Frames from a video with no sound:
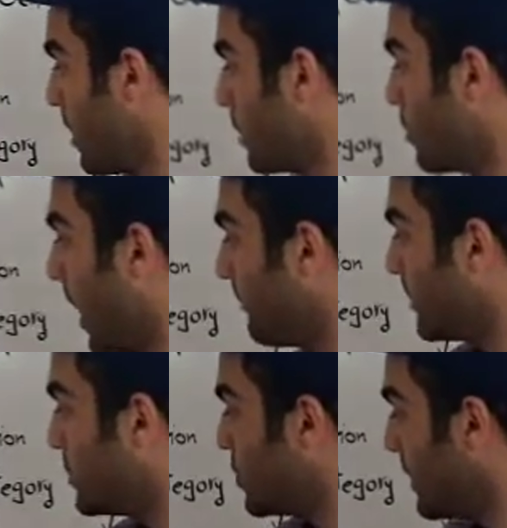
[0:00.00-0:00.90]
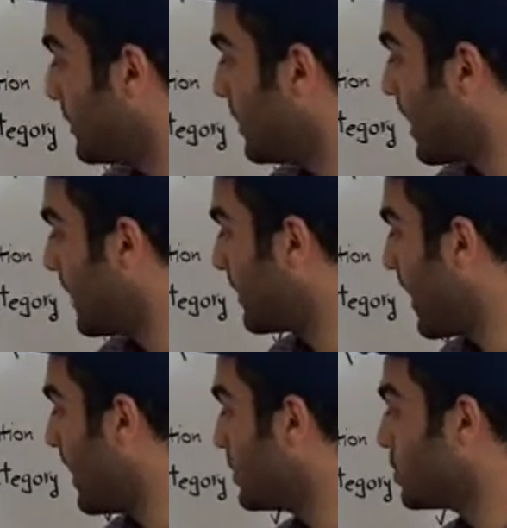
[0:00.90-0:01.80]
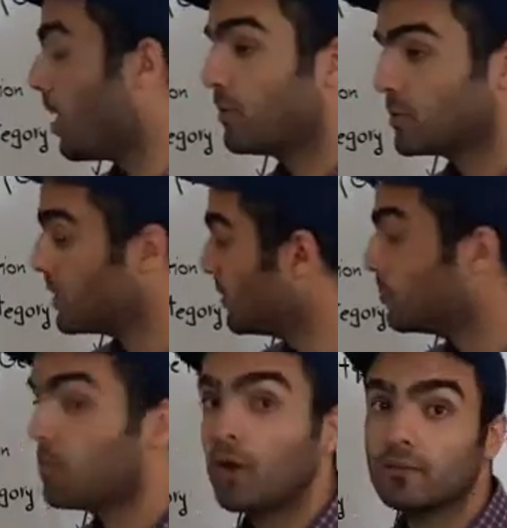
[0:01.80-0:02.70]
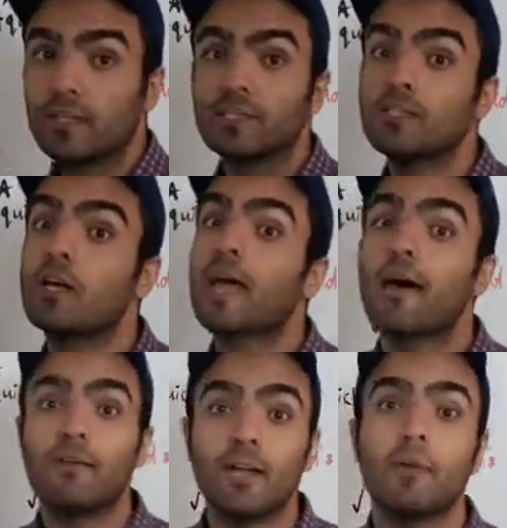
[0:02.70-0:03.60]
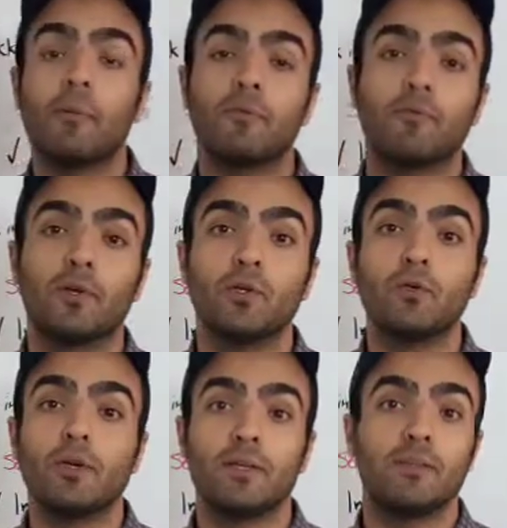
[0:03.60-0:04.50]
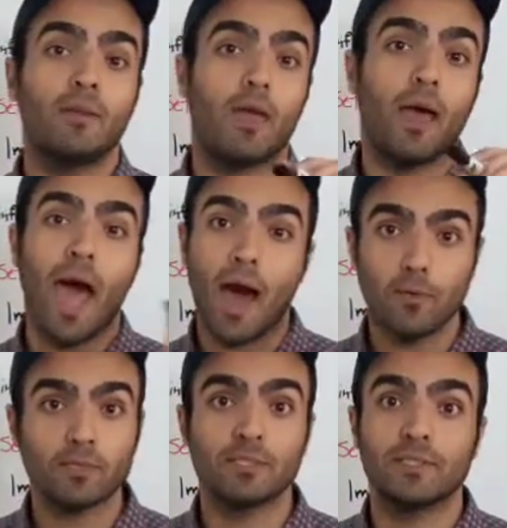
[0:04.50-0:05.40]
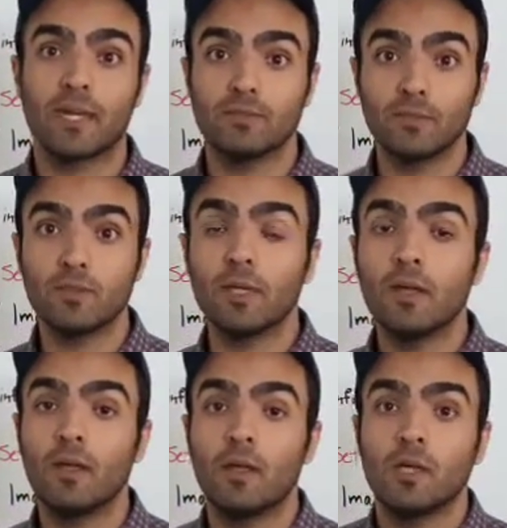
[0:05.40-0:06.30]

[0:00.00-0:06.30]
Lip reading: you have the gender and age option, but it's not available for you in the housing category.